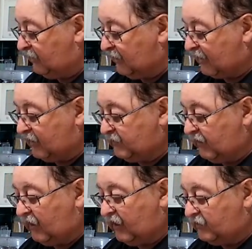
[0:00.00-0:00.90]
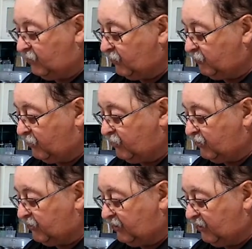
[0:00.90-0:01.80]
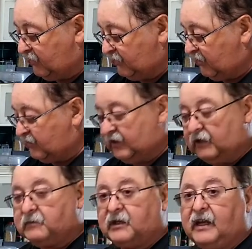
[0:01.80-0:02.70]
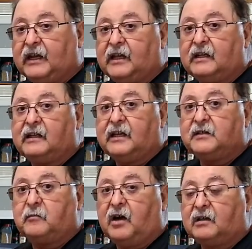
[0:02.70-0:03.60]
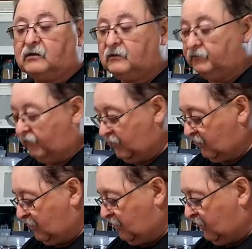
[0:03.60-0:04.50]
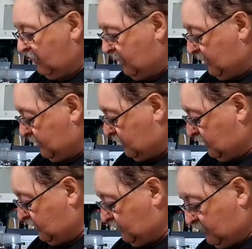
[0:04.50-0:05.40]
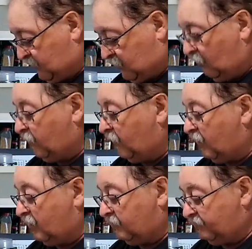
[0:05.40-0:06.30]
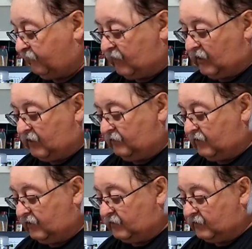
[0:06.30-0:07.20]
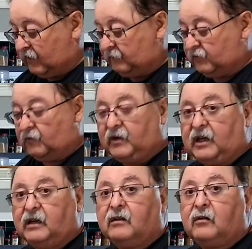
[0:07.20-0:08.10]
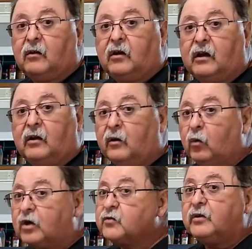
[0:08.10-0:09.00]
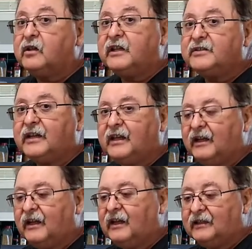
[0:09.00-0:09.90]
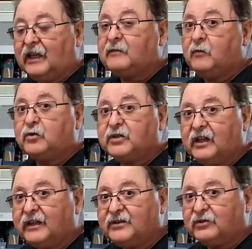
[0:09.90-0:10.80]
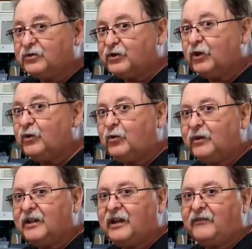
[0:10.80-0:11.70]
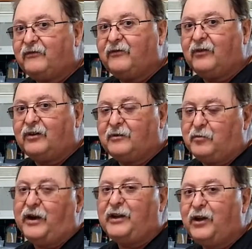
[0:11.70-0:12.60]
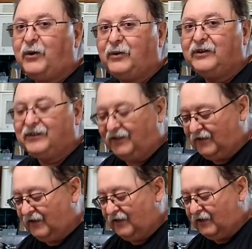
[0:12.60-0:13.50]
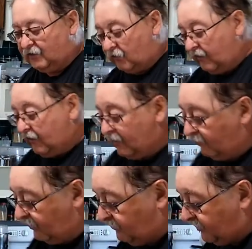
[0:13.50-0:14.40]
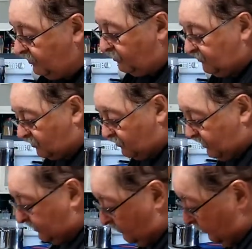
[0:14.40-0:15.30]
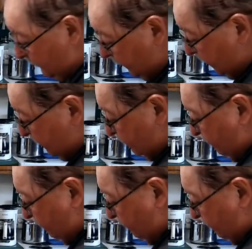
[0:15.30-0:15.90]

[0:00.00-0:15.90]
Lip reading: Like I say, I just purchased this. This seems like a nice model, and so far it seems to be, it works real easy, like most slicers do when they're brand new. So anyhow, here we go. It's going to get noisy.